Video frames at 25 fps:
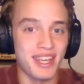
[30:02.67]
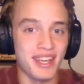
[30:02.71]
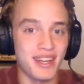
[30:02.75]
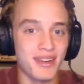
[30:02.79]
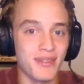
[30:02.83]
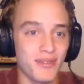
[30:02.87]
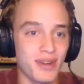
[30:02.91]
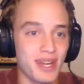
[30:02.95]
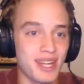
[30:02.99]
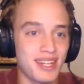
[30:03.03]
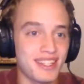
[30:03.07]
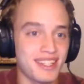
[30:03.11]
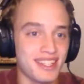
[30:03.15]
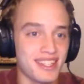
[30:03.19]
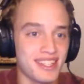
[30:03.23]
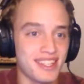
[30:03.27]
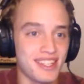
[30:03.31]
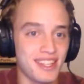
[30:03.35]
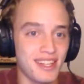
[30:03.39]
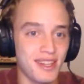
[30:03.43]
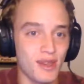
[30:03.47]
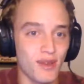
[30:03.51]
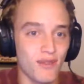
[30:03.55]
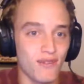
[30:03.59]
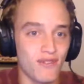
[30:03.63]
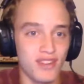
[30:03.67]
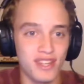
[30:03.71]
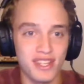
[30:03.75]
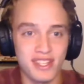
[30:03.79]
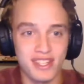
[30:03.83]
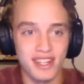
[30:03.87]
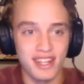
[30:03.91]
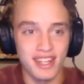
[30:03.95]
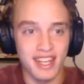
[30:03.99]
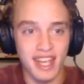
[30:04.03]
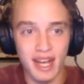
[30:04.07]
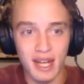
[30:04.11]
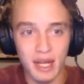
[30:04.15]
can't wait to see the
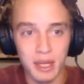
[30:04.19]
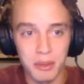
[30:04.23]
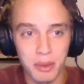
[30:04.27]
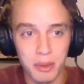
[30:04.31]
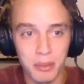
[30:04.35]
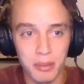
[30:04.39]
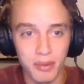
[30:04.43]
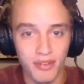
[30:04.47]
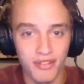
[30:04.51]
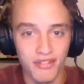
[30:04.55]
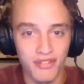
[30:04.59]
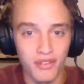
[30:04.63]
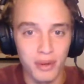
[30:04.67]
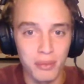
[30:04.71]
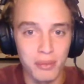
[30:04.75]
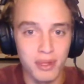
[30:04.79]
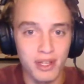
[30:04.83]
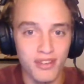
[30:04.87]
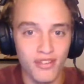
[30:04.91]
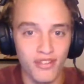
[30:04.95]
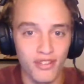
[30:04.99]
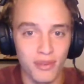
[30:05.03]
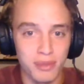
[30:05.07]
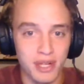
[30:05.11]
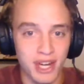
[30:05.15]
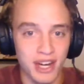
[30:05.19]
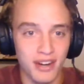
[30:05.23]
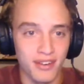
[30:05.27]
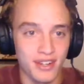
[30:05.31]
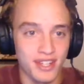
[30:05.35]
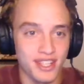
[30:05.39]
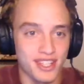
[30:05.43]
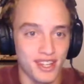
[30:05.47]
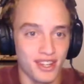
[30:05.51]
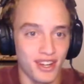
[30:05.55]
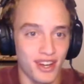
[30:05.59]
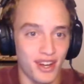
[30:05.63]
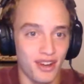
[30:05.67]
Vezina caliber performance from
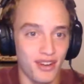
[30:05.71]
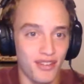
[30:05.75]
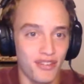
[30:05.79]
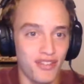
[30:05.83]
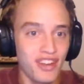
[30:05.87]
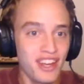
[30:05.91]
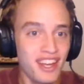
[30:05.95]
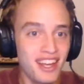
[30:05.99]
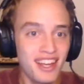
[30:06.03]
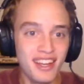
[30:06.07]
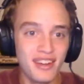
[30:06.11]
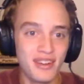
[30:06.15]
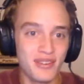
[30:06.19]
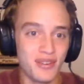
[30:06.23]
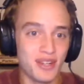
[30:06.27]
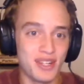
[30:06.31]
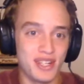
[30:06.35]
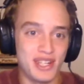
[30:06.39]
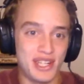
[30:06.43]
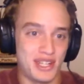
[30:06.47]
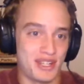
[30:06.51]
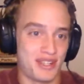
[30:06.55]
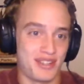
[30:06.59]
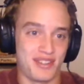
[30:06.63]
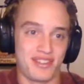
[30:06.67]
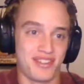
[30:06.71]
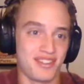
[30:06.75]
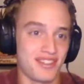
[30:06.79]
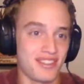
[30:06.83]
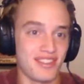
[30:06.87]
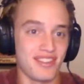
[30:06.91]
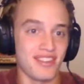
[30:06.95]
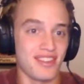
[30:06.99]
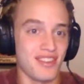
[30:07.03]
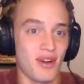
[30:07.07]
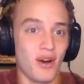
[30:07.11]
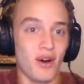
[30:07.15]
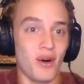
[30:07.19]
Tarasov, which
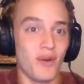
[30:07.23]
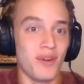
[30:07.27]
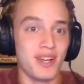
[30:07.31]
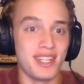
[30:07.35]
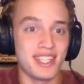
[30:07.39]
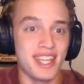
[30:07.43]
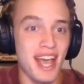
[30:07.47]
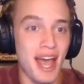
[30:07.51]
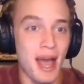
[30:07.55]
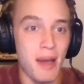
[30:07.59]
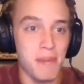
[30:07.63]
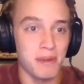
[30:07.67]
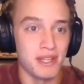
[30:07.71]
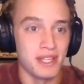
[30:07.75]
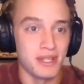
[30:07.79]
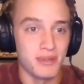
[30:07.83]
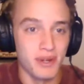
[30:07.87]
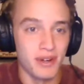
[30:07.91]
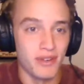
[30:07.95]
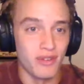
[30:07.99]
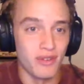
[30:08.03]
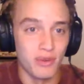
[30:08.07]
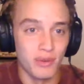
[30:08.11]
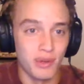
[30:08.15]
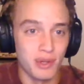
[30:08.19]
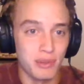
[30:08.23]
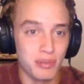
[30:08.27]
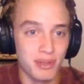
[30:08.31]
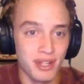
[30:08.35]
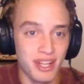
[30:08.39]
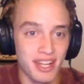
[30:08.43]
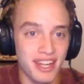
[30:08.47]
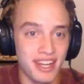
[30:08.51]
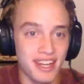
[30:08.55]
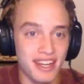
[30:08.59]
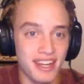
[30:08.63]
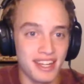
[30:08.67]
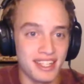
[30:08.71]
always happens whenever we
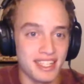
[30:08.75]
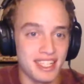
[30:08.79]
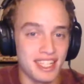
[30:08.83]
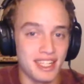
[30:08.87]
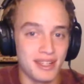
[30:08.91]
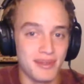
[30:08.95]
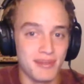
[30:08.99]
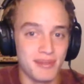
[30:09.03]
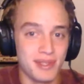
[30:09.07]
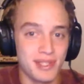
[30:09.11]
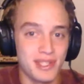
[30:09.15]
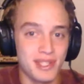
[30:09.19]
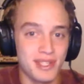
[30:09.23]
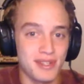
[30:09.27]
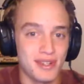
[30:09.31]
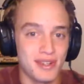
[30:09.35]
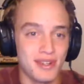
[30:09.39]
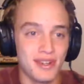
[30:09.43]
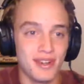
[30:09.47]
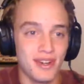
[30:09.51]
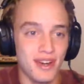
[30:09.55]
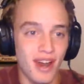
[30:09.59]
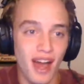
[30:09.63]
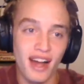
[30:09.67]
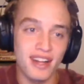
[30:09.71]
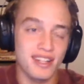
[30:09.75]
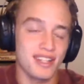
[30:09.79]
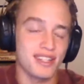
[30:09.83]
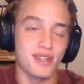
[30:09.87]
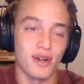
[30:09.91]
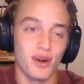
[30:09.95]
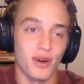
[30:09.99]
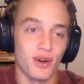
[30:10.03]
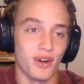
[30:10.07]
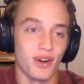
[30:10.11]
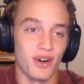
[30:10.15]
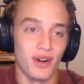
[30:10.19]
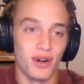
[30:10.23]
play a team's not
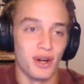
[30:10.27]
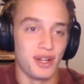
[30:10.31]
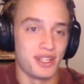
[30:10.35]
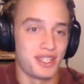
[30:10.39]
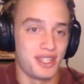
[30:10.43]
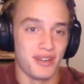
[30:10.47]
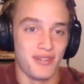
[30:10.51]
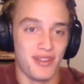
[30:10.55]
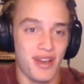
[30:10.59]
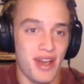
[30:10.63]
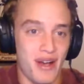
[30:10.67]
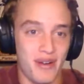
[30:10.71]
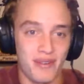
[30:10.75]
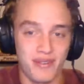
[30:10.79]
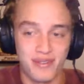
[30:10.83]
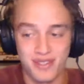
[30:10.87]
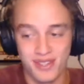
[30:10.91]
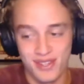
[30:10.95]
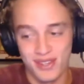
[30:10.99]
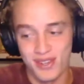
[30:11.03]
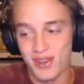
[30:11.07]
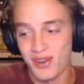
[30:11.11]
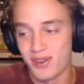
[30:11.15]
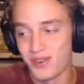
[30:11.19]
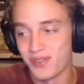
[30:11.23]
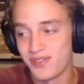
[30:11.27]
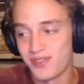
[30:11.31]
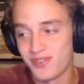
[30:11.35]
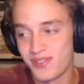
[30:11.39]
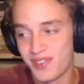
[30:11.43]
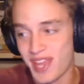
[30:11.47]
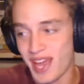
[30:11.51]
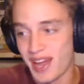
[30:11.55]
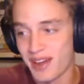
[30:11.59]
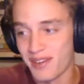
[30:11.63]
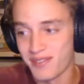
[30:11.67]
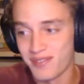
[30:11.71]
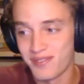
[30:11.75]
starter somehow. So,
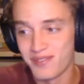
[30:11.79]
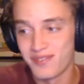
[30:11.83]
yeah.